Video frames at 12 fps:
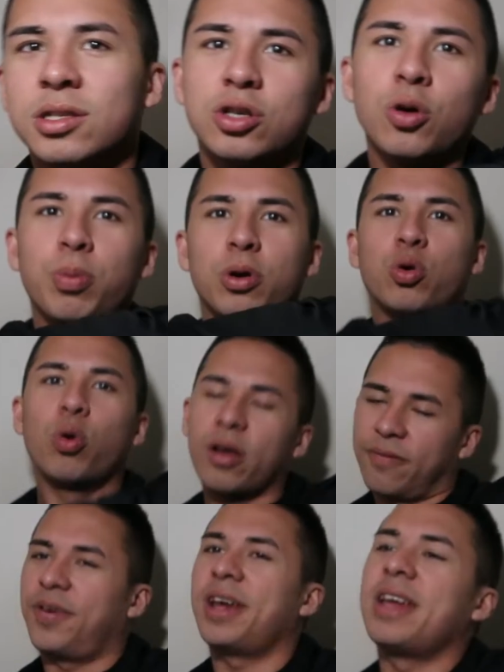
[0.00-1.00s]
Super
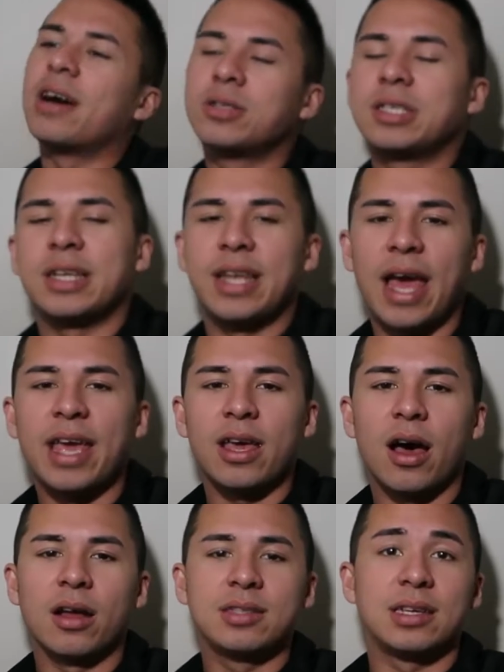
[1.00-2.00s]
quick video today,
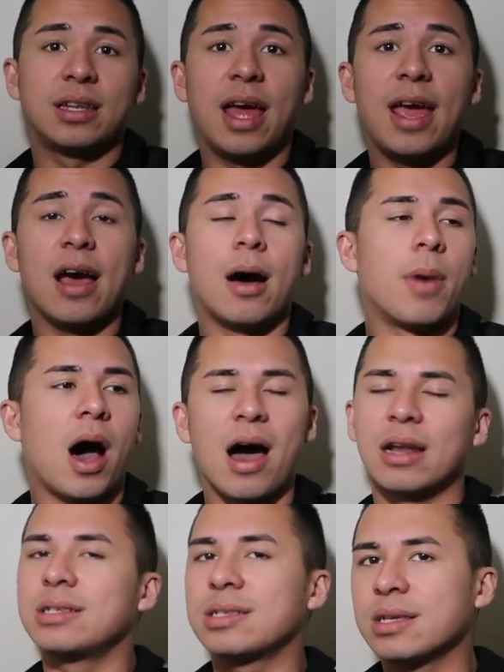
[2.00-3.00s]
y'all. Today I'm
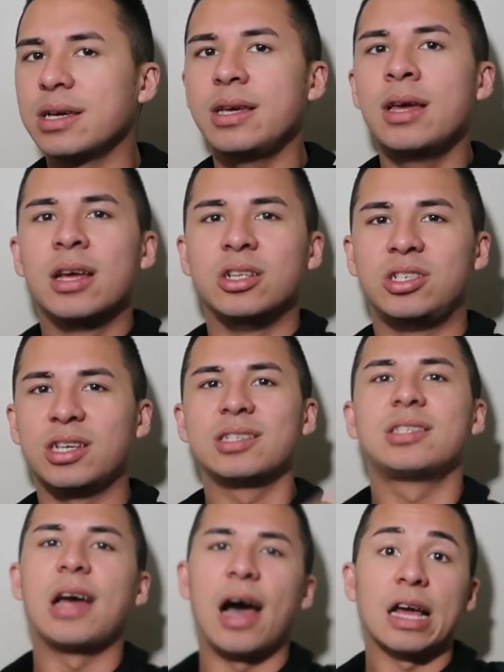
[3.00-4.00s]
honestly
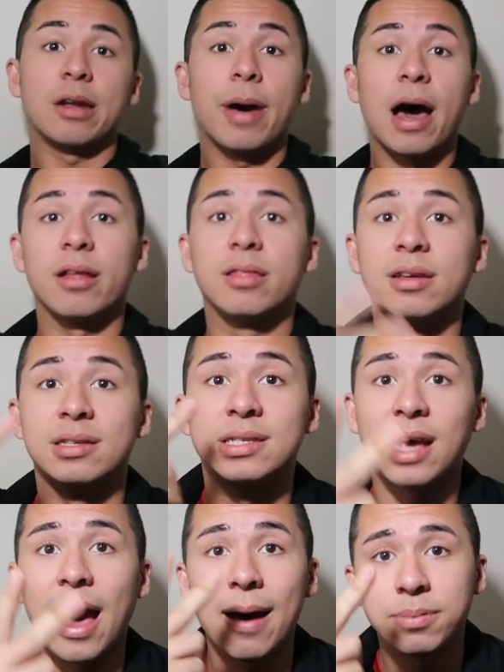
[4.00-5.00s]
just talking about the
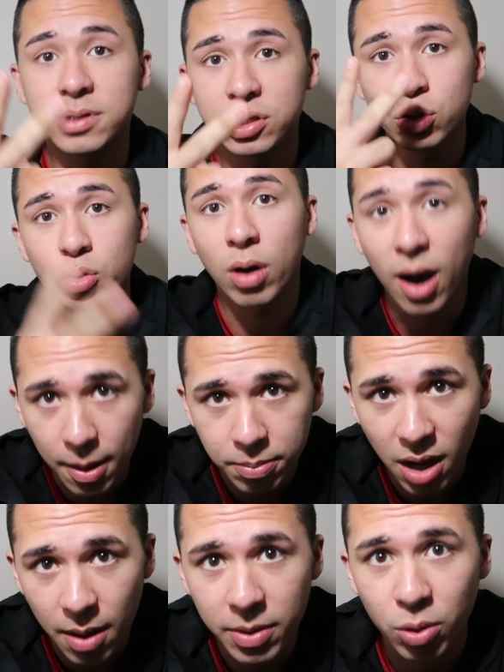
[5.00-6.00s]
top two
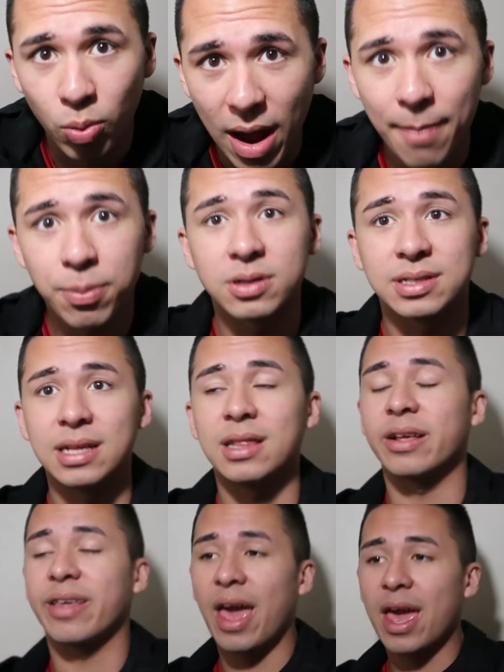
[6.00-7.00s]
upcoming rappers in
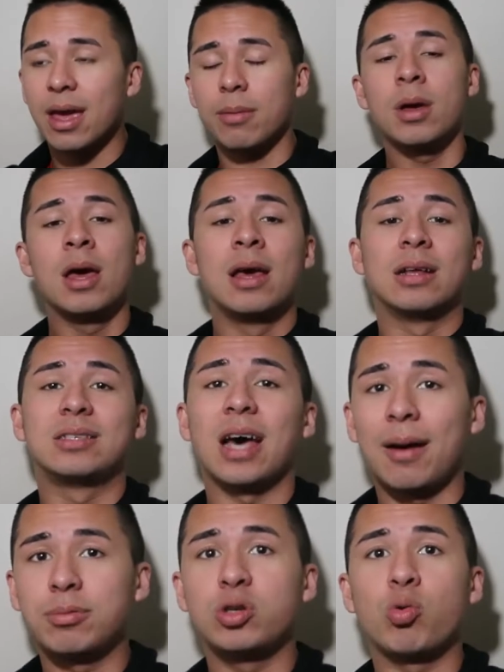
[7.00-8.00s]
the game,
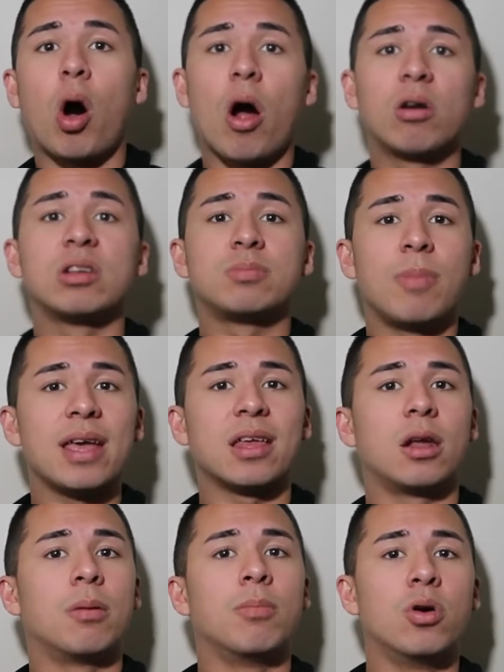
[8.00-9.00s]
top two artists
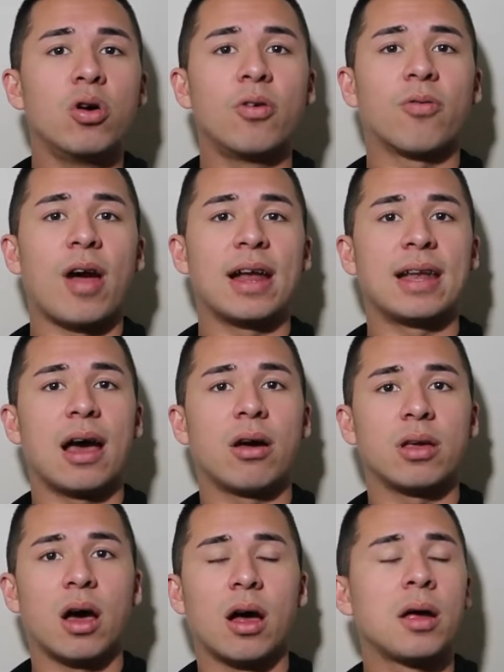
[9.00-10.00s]
making a move right now,
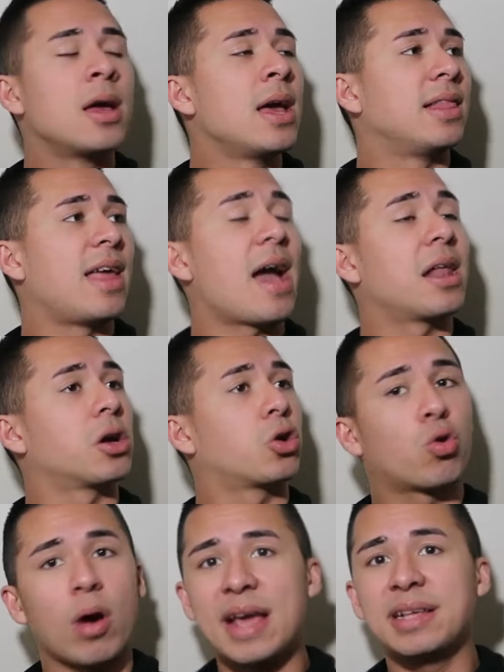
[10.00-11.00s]
y'all. They had a
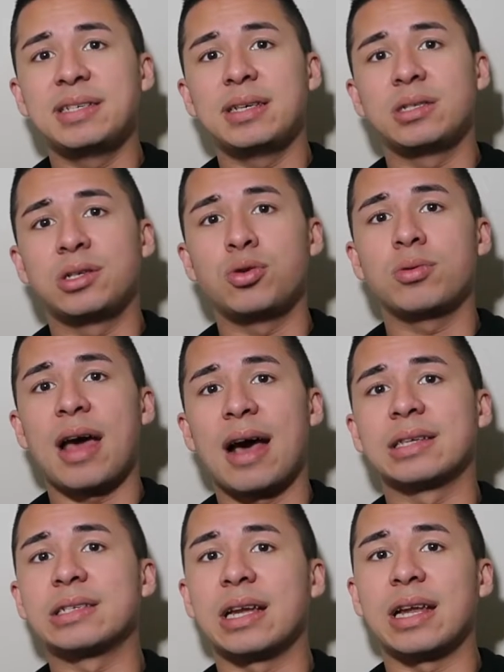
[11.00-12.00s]
crazy
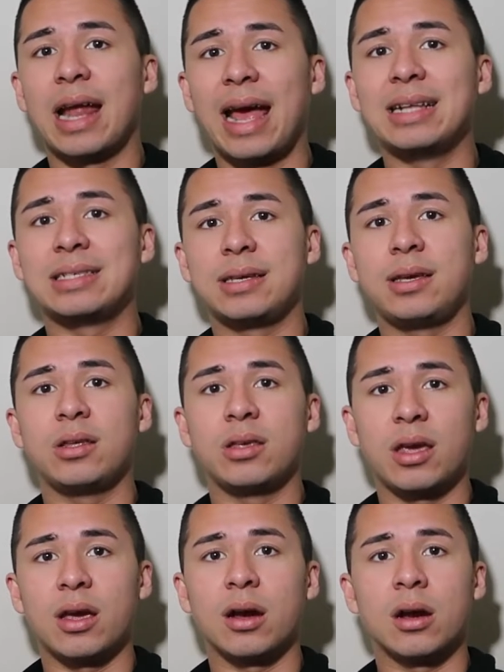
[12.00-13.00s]
2018
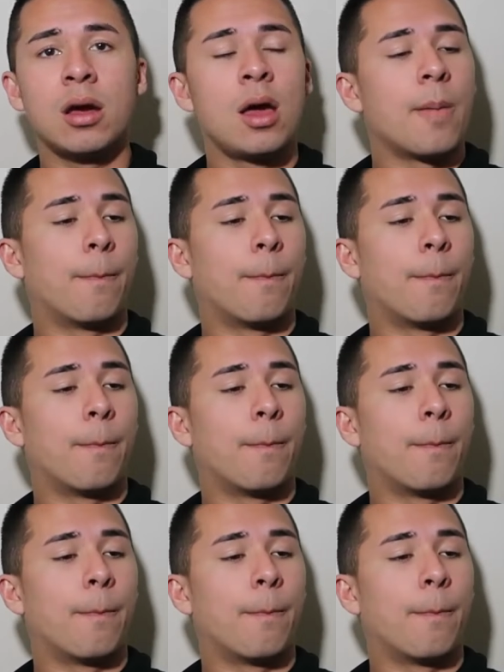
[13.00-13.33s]
year,